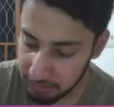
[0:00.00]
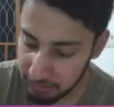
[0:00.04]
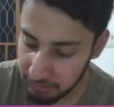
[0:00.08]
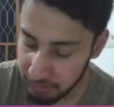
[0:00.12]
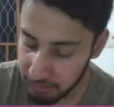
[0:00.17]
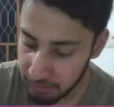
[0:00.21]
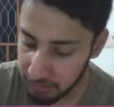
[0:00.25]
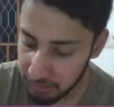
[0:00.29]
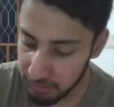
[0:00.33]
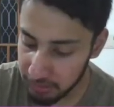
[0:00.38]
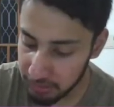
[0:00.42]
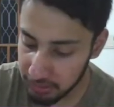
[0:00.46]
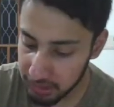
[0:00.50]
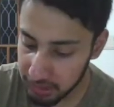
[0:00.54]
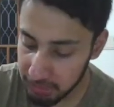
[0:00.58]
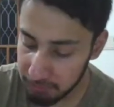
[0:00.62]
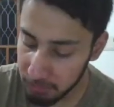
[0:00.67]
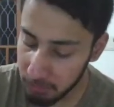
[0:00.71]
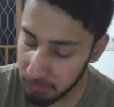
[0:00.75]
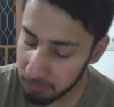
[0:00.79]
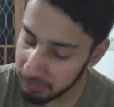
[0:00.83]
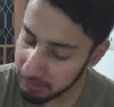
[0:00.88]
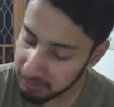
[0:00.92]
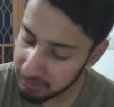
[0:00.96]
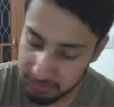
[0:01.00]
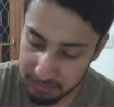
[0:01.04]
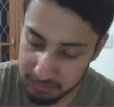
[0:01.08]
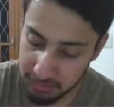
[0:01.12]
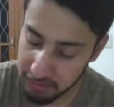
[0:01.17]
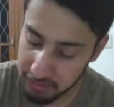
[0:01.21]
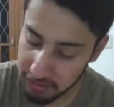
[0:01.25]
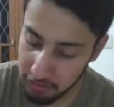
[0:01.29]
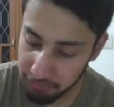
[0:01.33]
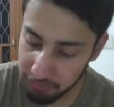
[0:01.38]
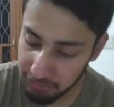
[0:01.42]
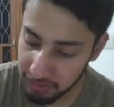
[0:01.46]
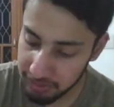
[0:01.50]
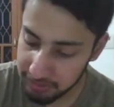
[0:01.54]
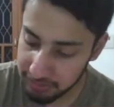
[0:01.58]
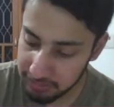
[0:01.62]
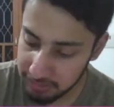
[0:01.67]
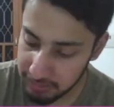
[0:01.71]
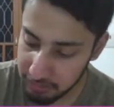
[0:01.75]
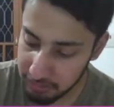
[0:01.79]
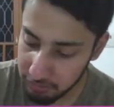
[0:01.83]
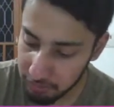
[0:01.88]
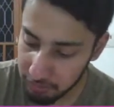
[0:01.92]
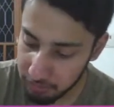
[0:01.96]
complexity of x
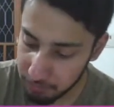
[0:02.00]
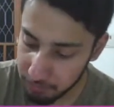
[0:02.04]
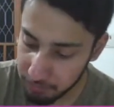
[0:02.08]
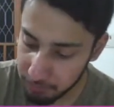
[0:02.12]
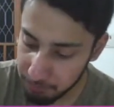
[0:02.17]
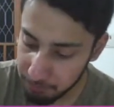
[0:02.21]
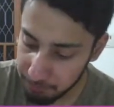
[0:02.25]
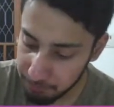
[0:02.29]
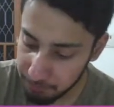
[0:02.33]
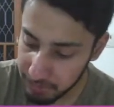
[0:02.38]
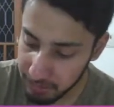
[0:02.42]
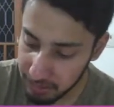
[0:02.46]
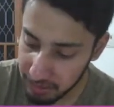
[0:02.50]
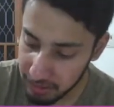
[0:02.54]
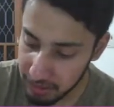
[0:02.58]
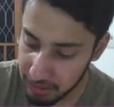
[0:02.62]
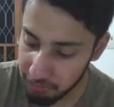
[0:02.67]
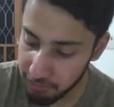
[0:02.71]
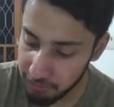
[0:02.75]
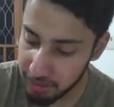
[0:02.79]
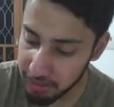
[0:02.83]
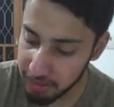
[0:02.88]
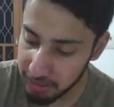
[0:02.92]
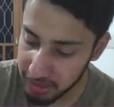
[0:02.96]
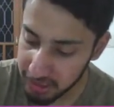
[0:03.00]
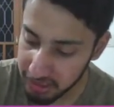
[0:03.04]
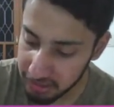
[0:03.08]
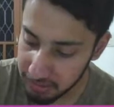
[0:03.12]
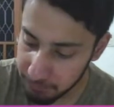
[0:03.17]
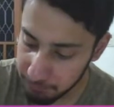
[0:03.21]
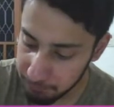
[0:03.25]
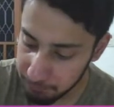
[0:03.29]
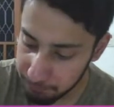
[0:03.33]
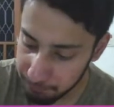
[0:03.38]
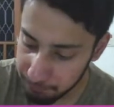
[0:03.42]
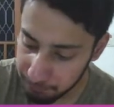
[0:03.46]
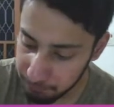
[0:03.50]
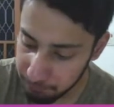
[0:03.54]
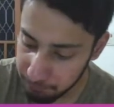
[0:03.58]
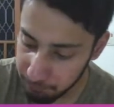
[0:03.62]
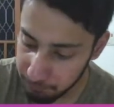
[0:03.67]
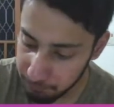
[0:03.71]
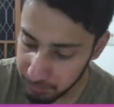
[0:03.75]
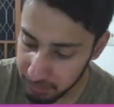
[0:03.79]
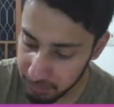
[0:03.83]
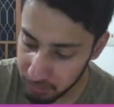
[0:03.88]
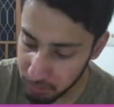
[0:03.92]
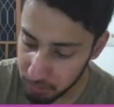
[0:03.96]
equal to a1t
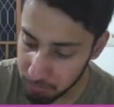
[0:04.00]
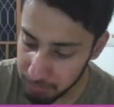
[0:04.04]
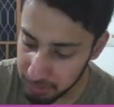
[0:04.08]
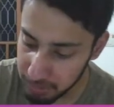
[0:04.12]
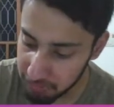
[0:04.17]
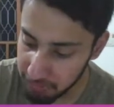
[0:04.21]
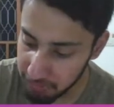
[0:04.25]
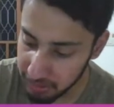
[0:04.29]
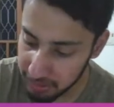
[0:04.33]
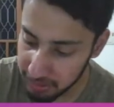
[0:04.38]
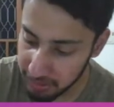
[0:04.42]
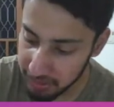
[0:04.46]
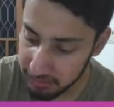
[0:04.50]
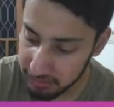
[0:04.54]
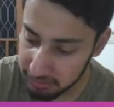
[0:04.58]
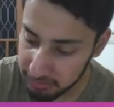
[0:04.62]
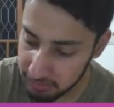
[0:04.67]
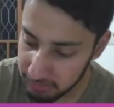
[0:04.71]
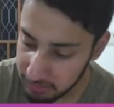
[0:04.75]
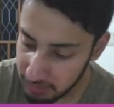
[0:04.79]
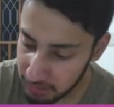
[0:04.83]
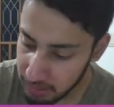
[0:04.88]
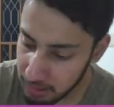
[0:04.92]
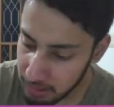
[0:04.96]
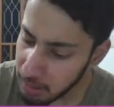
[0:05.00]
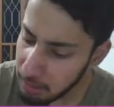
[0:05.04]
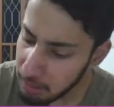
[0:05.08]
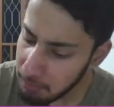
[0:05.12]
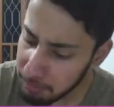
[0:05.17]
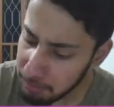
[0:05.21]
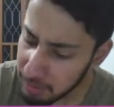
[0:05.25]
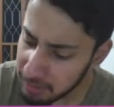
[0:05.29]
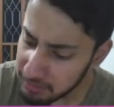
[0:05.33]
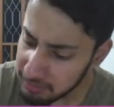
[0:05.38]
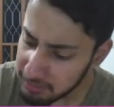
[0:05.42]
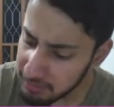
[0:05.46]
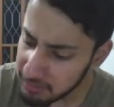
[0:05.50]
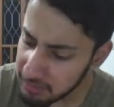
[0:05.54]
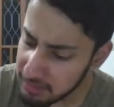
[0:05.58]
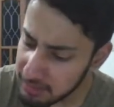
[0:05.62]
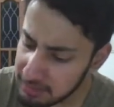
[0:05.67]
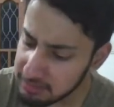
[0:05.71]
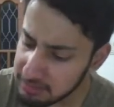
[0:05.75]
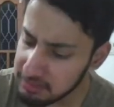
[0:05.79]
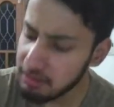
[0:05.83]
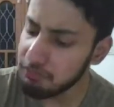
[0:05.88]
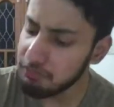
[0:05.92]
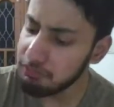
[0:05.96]
into b1x plus
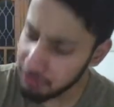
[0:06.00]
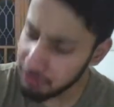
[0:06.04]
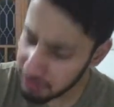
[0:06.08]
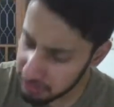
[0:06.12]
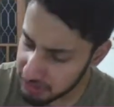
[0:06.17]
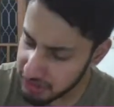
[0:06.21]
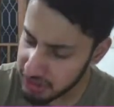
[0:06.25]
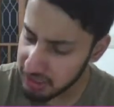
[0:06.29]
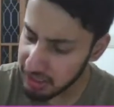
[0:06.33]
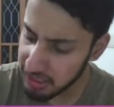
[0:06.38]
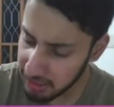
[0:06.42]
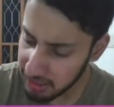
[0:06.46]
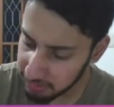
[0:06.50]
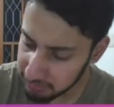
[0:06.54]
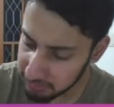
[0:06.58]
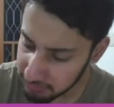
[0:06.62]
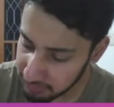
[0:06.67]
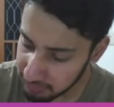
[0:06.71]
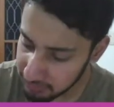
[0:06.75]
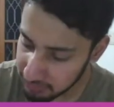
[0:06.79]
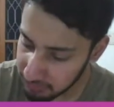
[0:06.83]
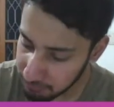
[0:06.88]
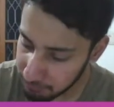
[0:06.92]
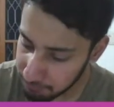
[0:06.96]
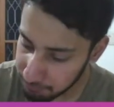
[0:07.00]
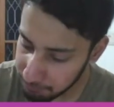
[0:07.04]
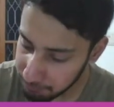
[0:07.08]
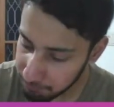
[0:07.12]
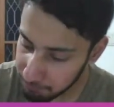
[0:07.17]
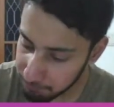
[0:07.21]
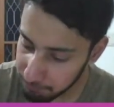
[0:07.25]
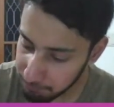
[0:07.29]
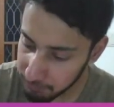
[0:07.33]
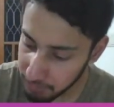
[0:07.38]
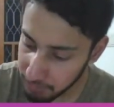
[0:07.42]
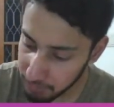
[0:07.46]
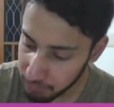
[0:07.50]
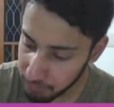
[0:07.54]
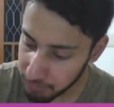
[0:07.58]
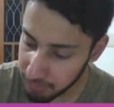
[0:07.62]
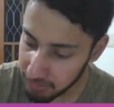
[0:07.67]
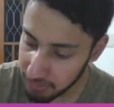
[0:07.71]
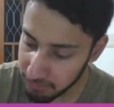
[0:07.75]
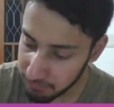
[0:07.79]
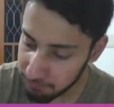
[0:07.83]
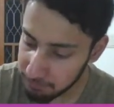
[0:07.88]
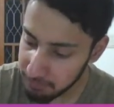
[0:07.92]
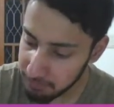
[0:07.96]
some function x,
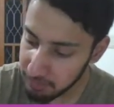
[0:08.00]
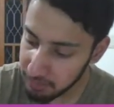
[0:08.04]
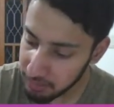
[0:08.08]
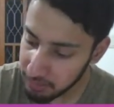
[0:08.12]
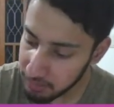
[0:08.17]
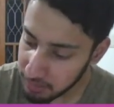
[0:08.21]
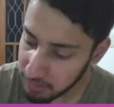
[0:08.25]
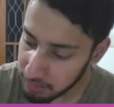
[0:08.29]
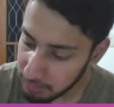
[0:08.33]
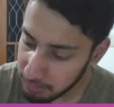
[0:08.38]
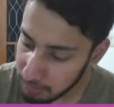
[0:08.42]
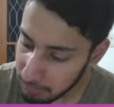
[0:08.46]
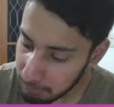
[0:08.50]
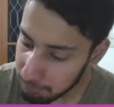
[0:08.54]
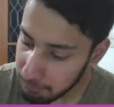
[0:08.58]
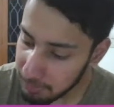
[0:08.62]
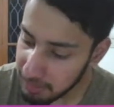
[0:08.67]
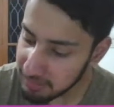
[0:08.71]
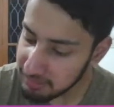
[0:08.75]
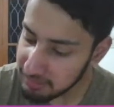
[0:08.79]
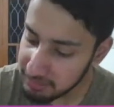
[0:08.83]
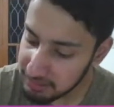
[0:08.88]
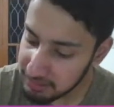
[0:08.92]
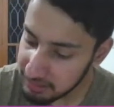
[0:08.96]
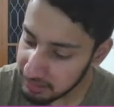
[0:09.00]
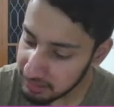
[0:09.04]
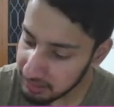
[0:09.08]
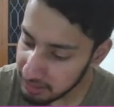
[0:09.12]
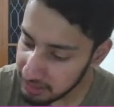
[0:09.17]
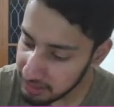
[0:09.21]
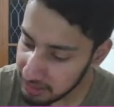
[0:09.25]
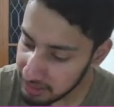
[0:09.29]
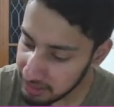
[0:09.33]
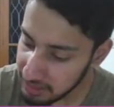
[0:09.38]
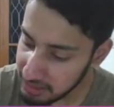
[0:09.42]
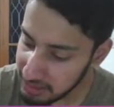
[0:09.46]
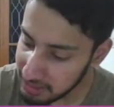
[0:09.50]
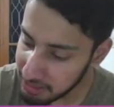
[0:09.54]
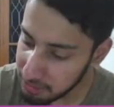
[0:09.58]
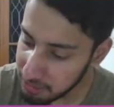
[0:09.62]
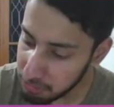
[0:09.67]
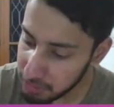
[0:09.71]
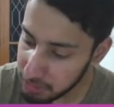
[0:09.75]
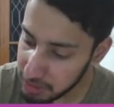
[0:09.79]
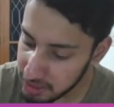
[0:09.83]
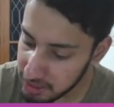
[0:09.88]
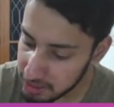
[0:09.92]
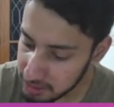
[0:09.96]
okay, plus
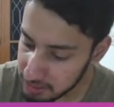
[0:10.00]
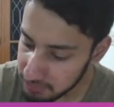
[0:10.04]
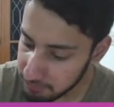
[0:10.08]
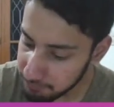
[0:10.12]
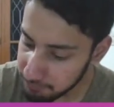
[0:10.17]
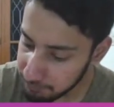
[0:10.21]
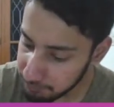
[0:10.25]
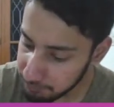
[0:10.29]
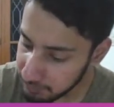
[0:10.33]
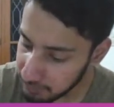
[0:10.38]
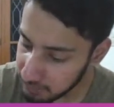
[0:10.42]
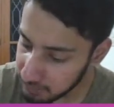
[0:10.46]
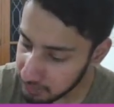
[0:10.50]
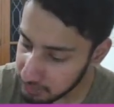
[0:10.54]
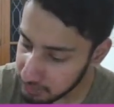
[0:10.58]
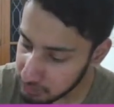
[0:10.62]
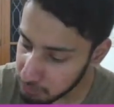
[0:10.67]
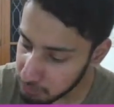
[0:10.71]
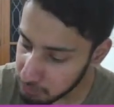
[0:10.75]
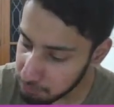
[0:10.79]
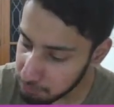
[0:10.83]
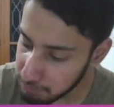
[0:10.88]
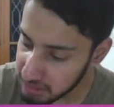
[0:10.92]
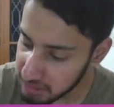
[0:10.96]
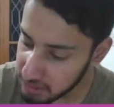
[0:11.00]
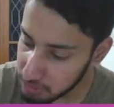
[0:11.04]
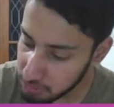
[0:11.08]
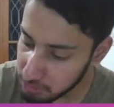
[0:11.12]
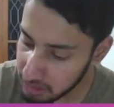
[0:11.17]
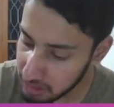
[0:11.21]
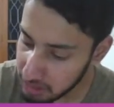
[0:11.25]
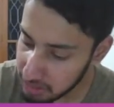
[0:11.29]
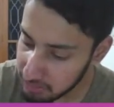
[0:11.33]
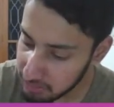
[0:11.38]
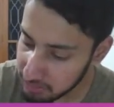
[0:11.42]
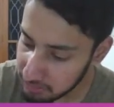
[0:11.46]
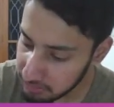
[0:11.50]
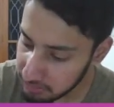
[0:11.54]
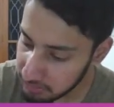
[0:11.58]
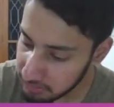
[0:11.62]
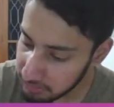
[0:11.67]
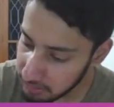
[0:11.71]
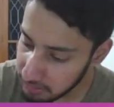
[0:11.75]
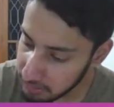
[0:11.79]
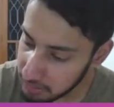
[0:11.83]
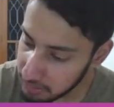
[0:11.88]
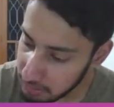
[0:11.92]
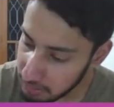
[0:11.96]
a2t into b2x
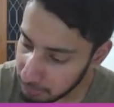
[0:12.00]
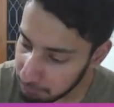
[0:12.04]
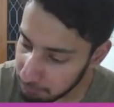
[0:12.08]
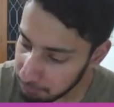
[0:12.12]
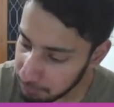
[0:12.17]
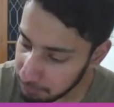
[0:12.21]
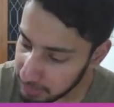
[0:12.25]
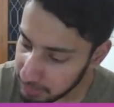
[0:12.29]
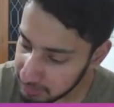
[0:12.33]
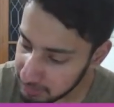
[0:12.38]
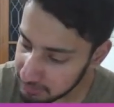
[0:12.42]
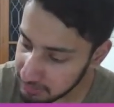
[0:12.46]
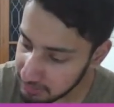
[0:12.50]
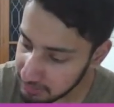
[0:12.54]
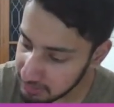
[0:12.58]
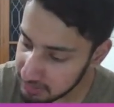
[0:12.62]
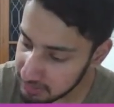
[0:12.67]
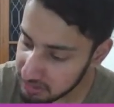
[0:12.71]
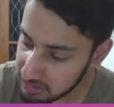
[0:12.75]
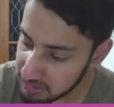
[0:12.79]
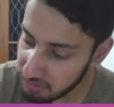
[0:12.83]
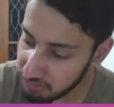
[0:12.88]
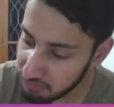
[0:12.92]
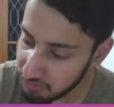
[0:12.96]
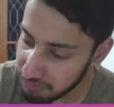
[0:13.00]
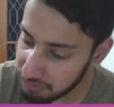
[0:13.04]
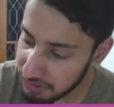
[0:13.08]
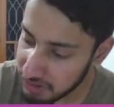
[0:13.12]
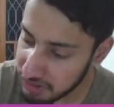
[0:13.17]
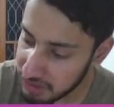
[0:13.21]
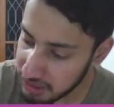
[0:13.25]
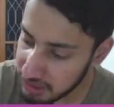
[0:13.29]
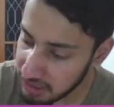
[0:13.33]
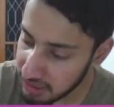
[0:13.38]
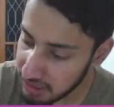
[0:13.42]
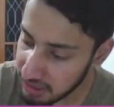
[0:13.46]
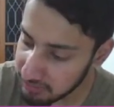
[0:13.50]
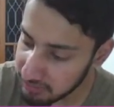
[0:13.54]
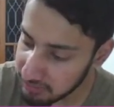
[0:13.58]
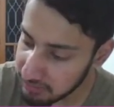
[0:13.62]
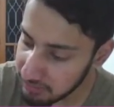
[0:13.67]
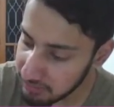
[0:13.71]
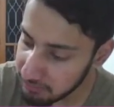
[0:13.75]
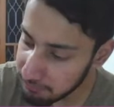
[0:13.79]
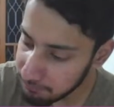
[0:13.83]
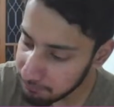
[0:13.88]
plus some function x